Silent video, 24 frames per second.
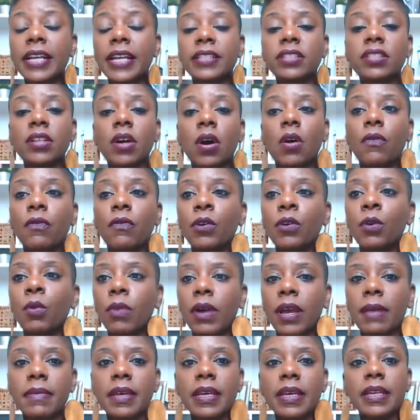So for
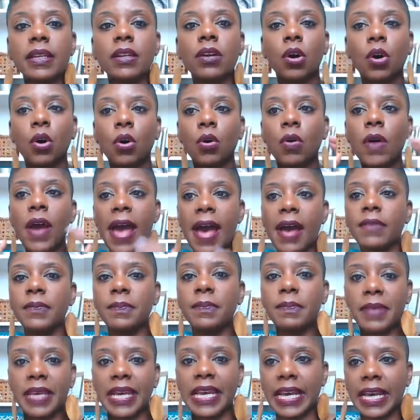women who have
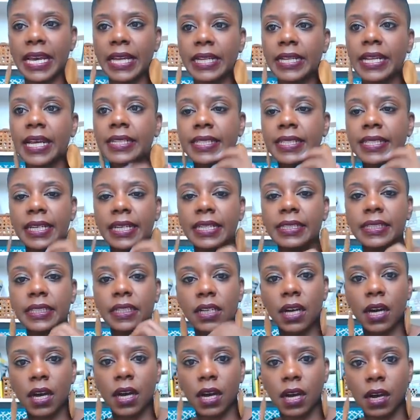men that tend to
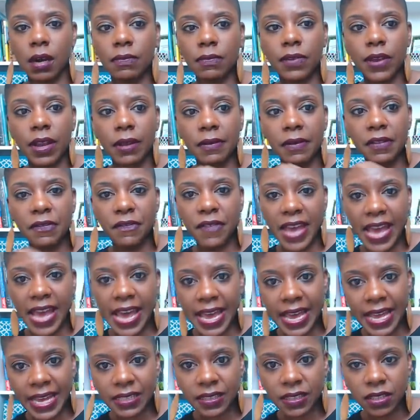come very
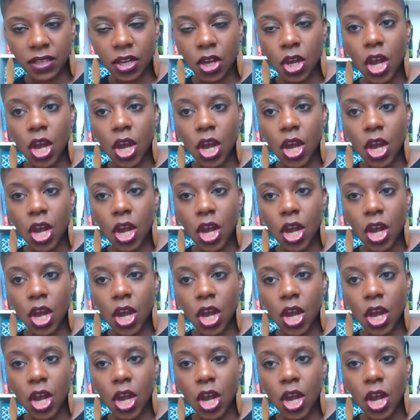fast,